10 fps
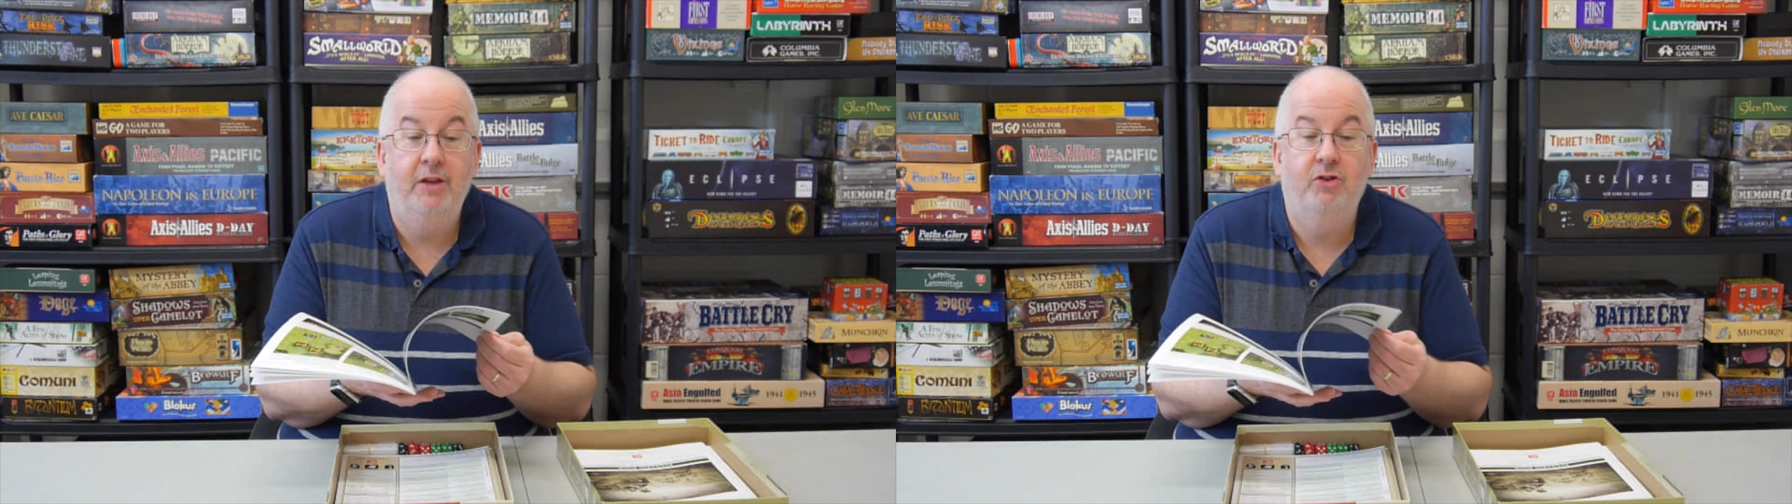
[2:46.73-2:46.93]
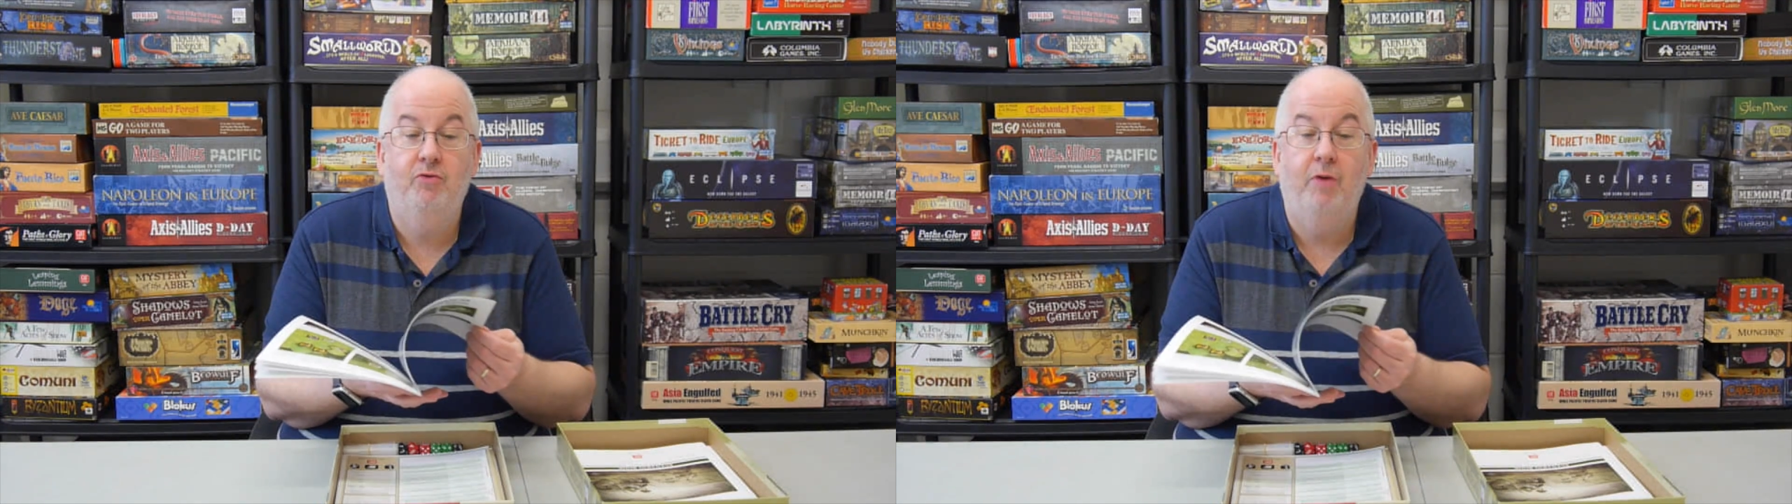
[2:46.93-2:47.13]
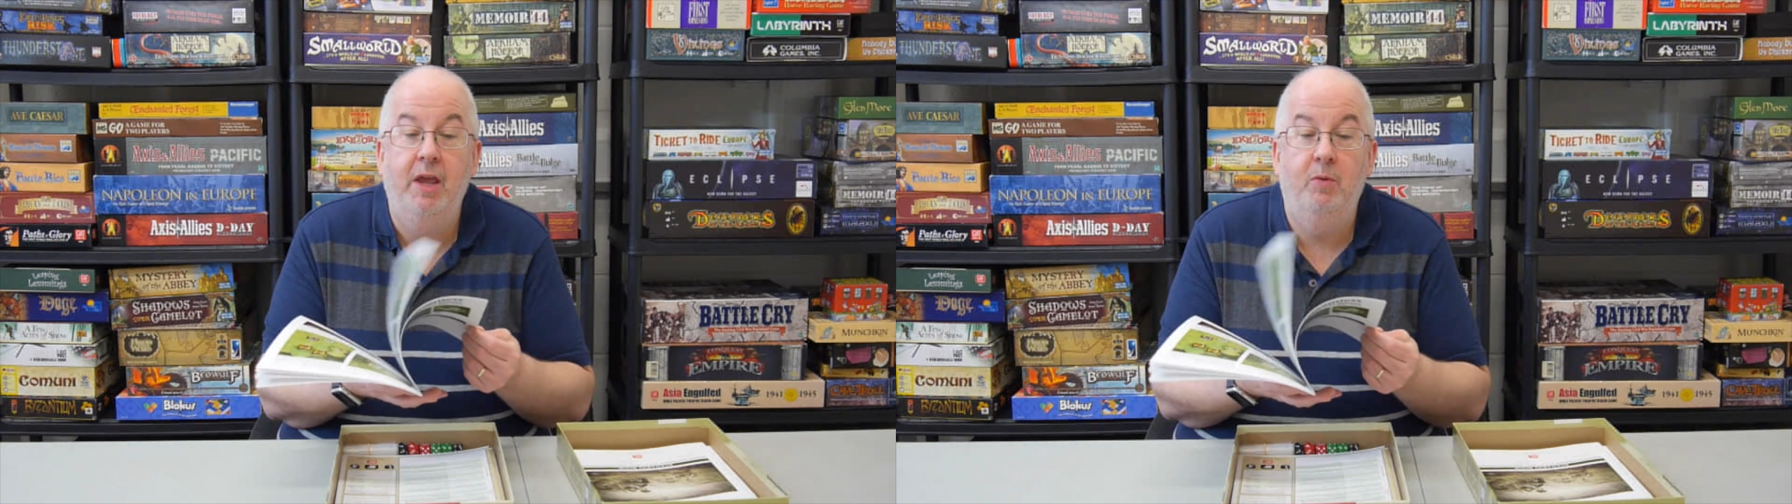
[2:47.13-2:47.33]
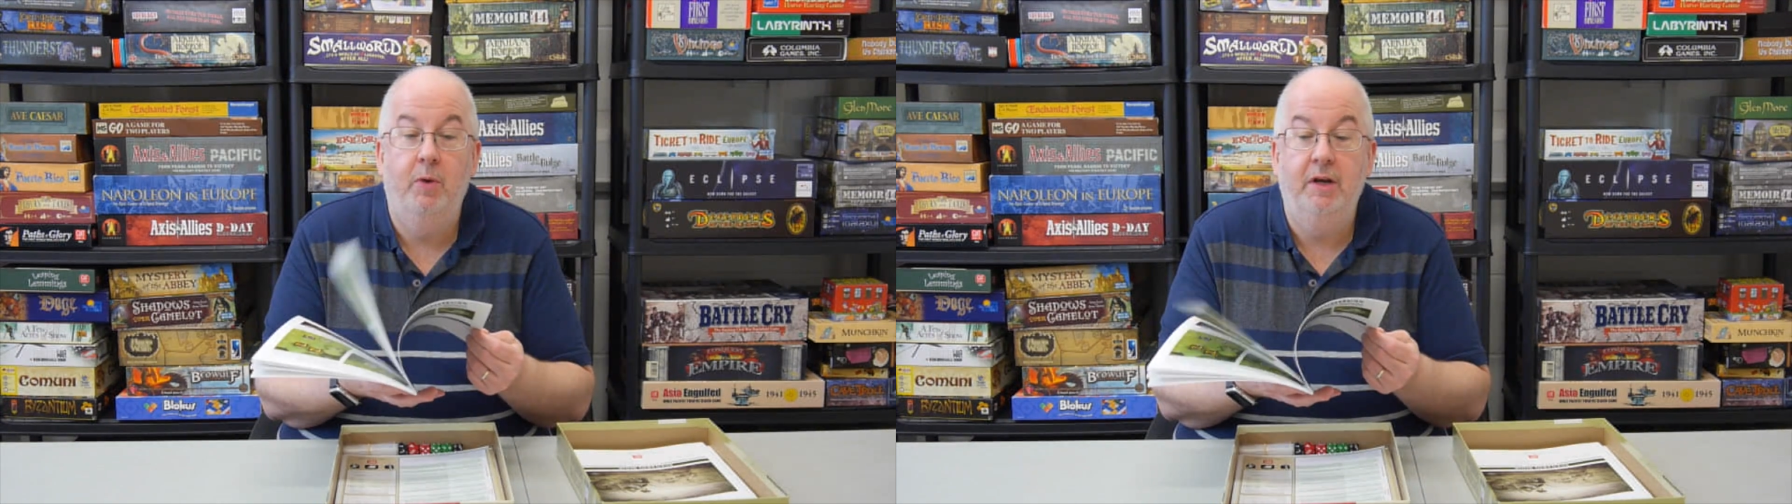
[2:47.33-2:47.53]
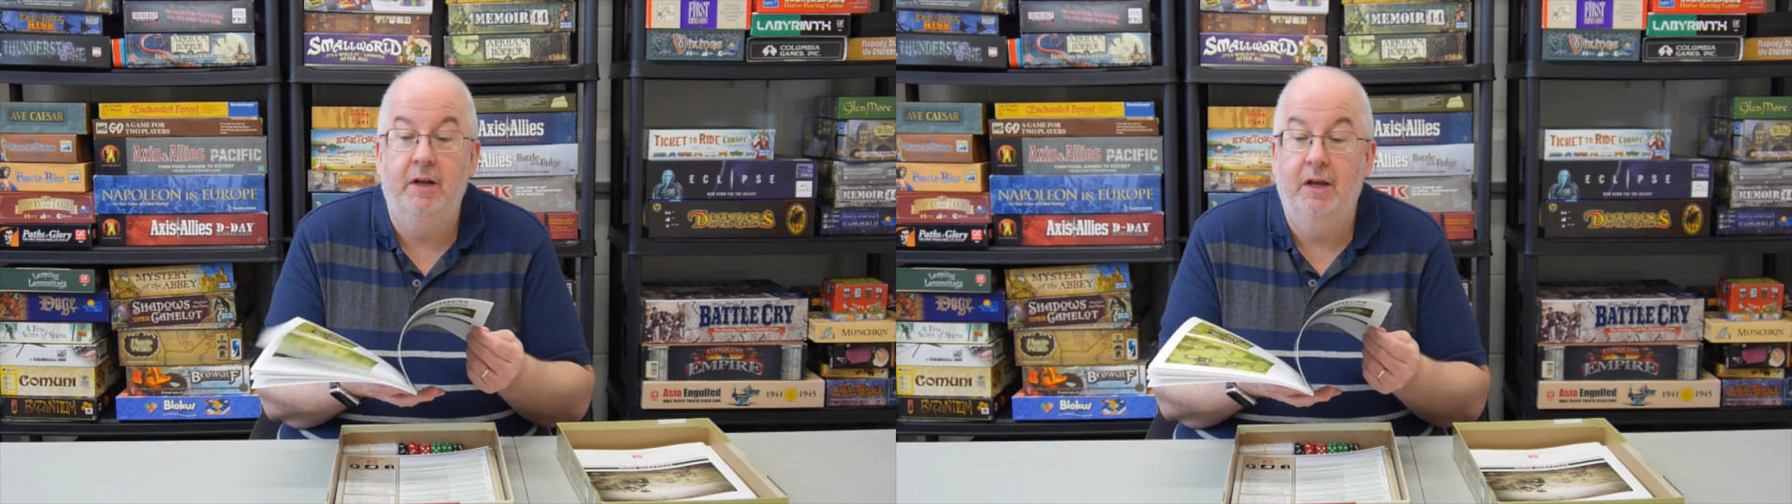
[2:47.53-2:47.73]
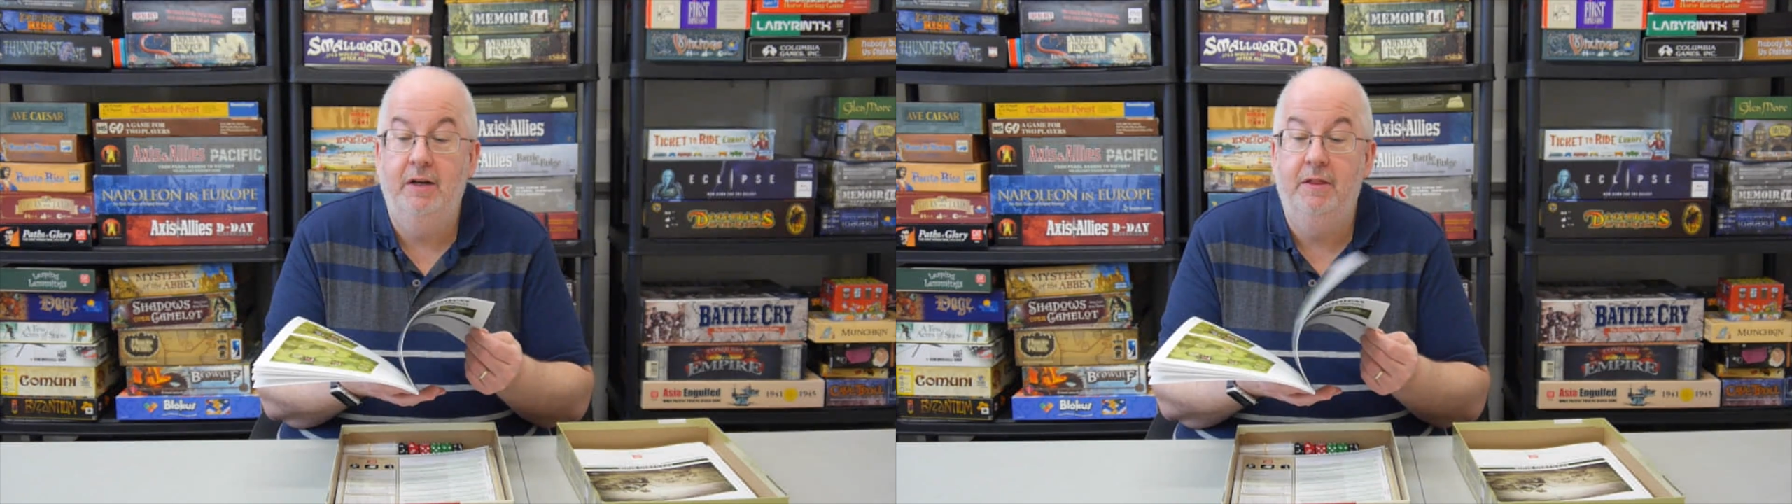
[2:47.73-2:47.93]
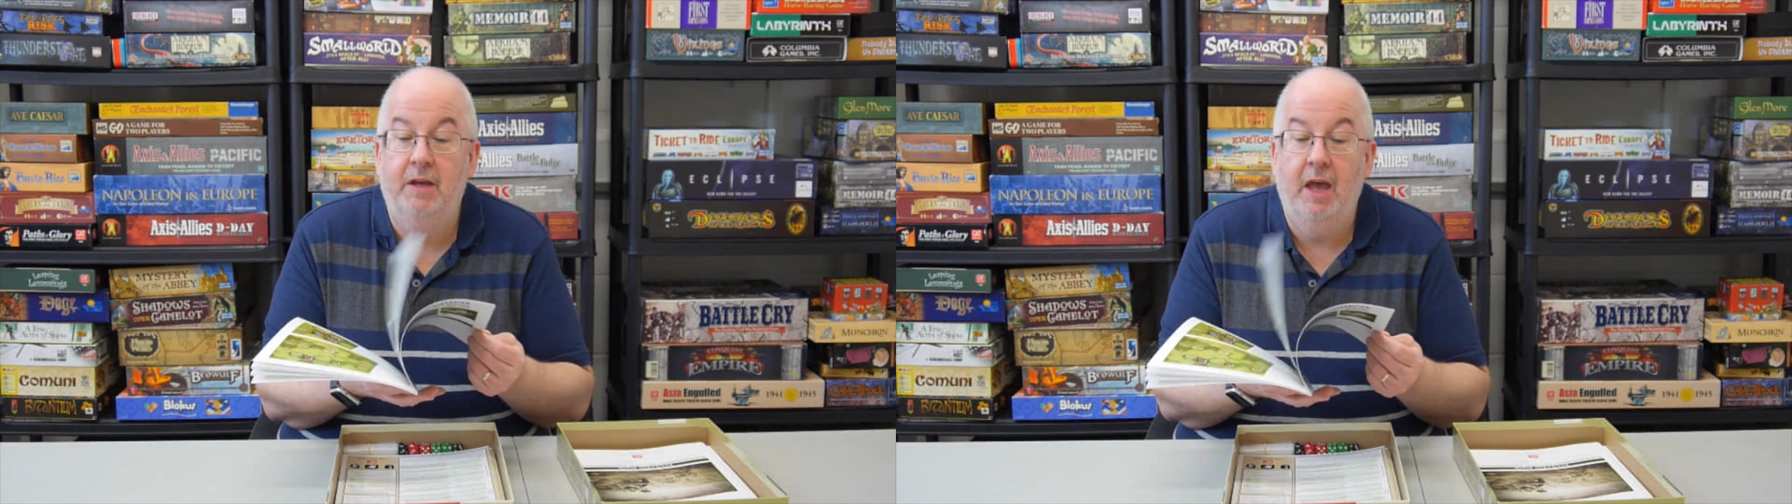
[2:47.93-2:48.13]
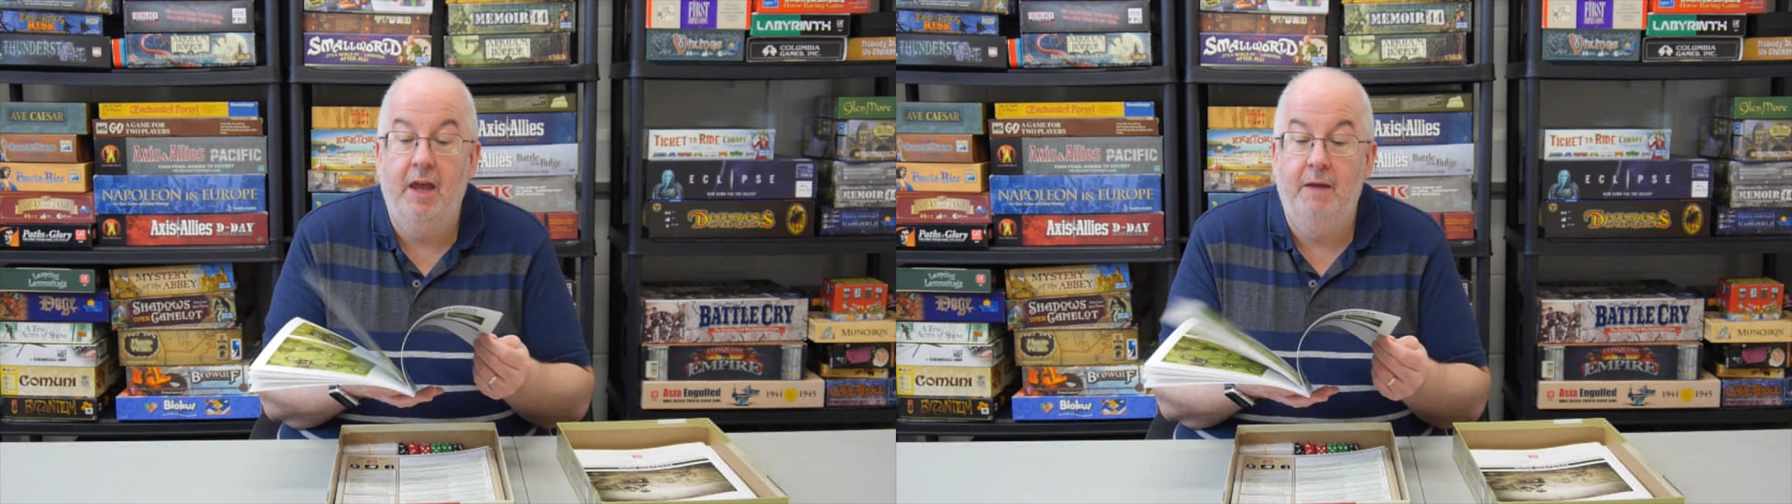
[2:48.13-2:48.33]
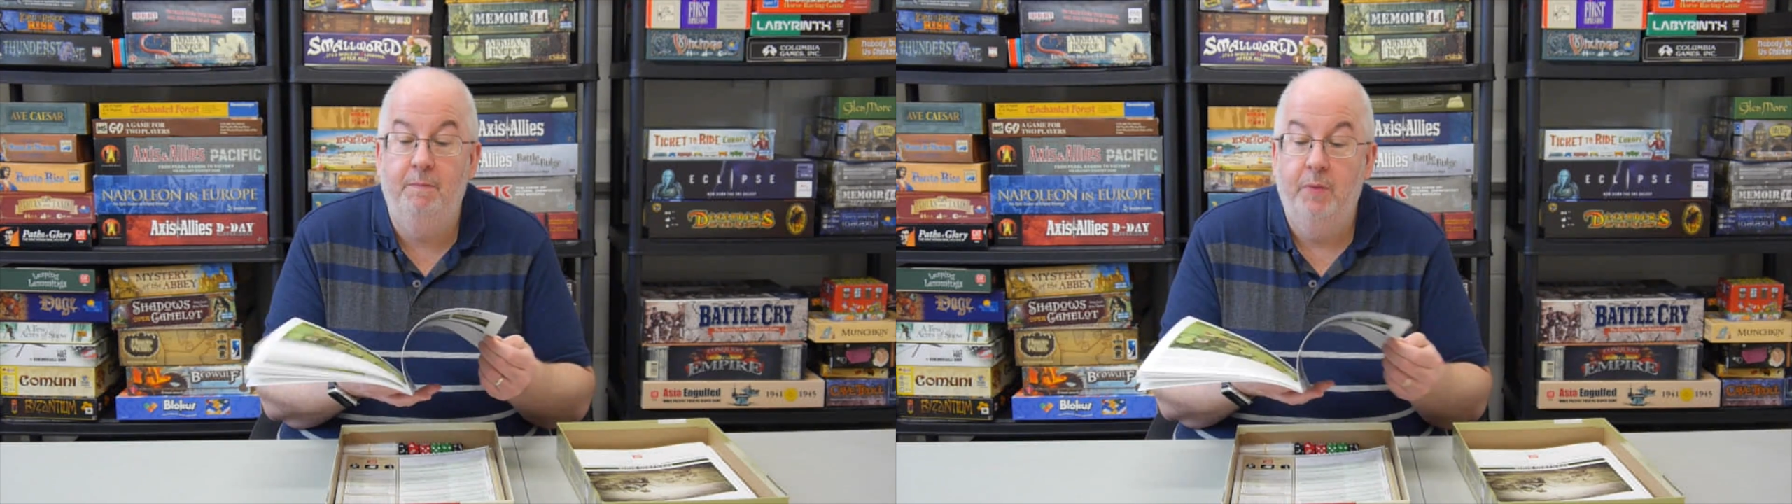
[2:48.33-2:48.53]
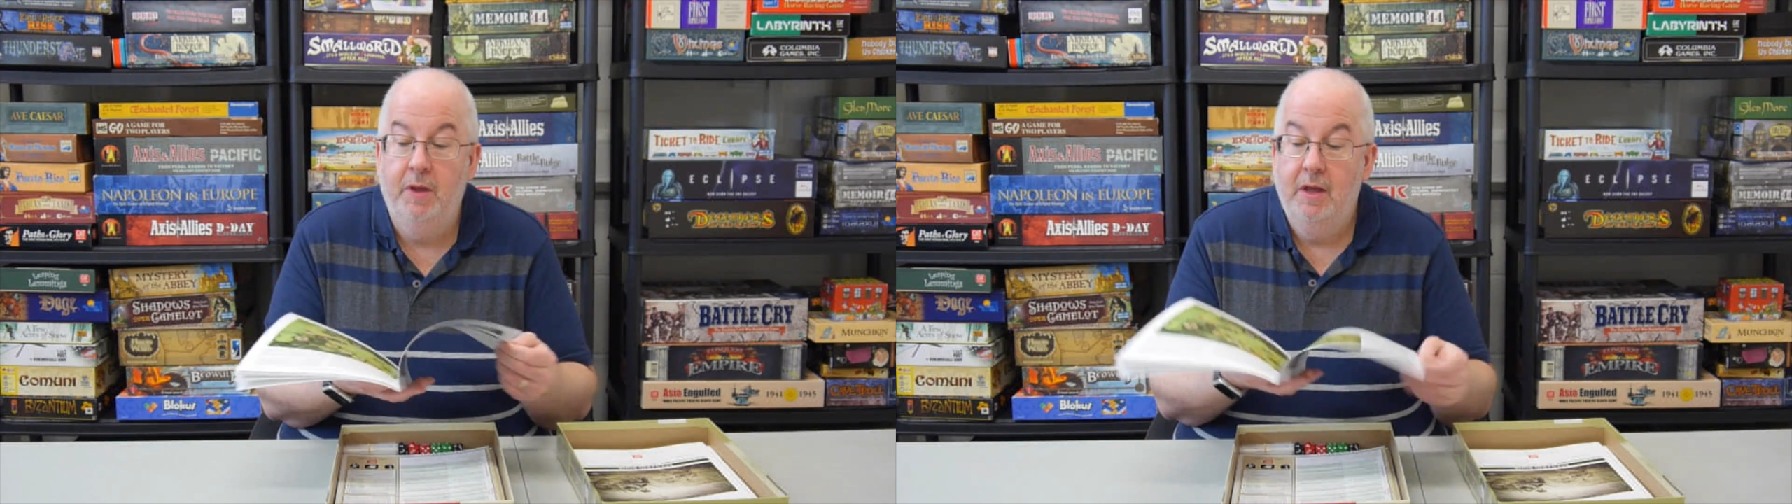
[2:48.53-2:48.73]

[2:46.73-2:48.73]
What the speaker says: It's great when you're learning the game.